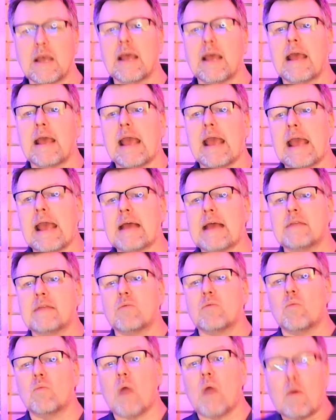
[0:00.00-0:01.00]
And
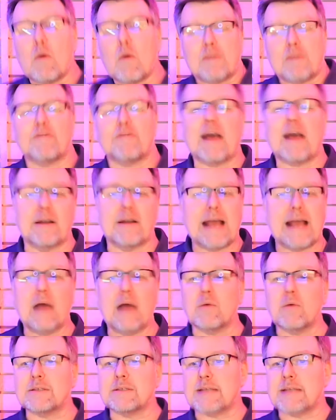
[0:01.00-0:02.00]
what we found out
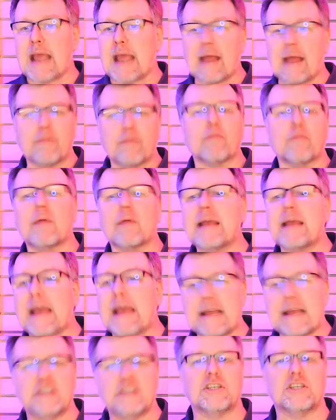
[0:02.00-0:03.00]
was every
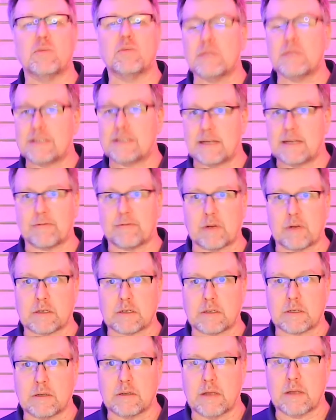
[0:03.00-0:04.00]
agent was different.
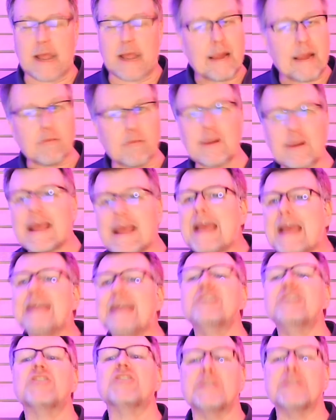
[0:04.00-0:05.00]
Every
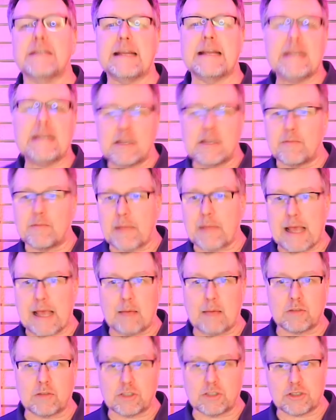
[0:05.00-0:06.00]
agent needed to be
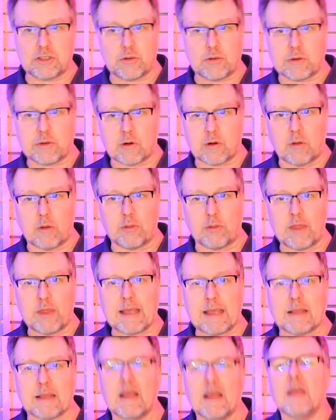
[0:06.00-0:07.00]
able to do their own
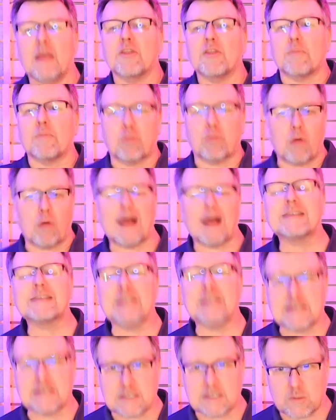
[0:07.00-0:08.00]
thing. The
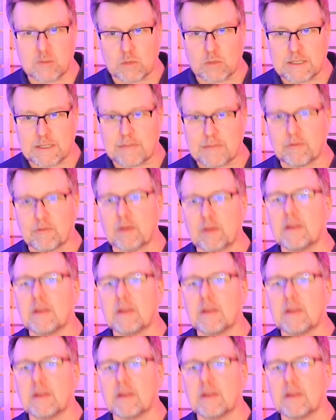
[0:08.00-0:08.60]
processes were different.